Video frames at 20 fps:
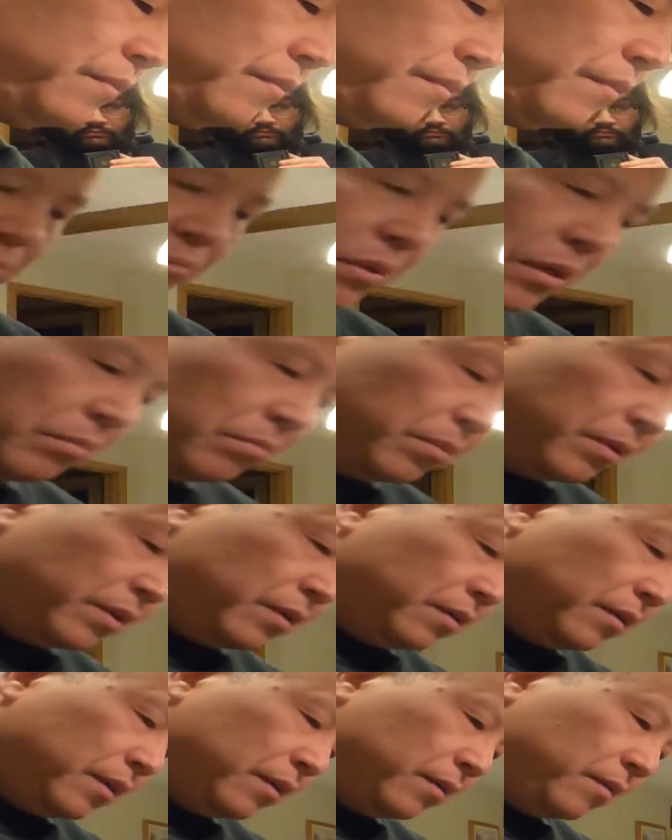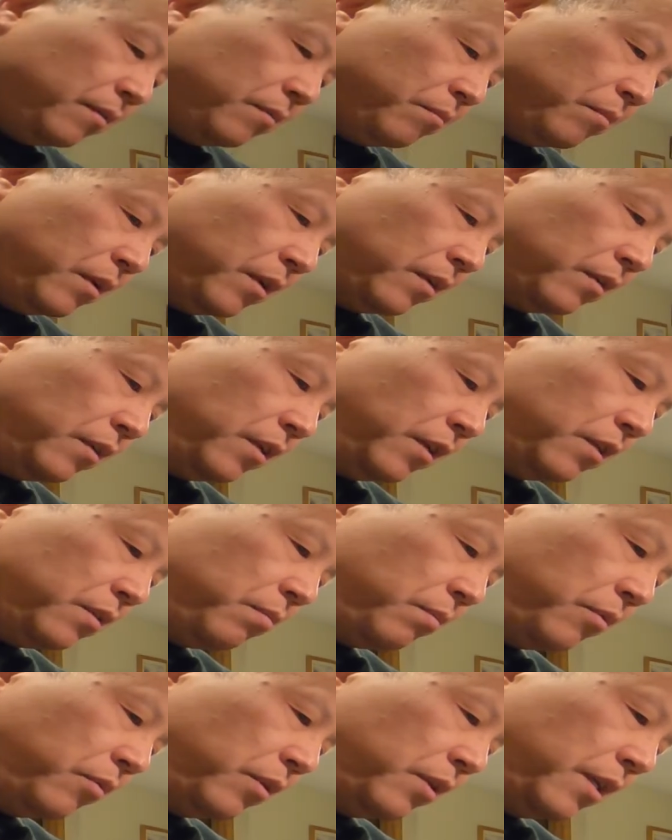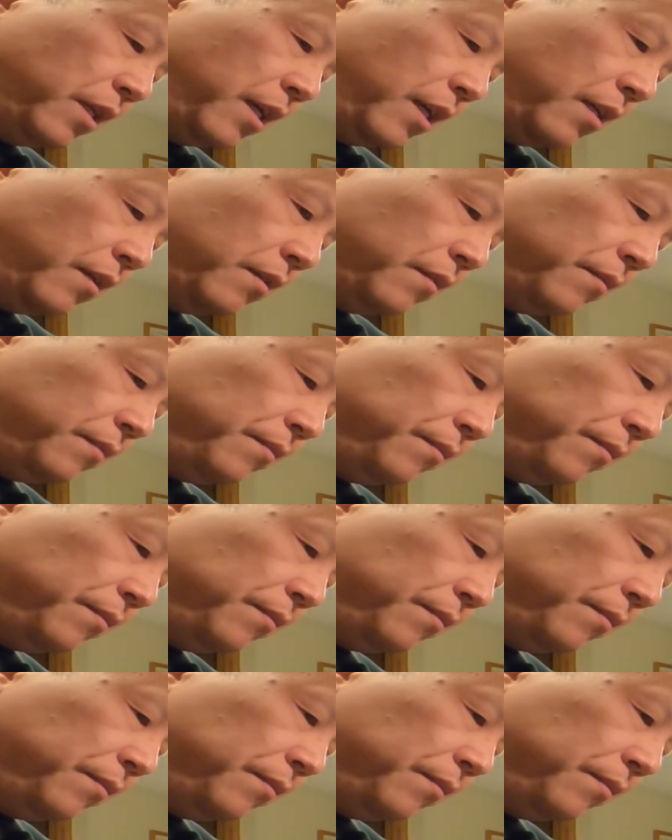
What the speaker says: Now pepper, about a teaspoon of that.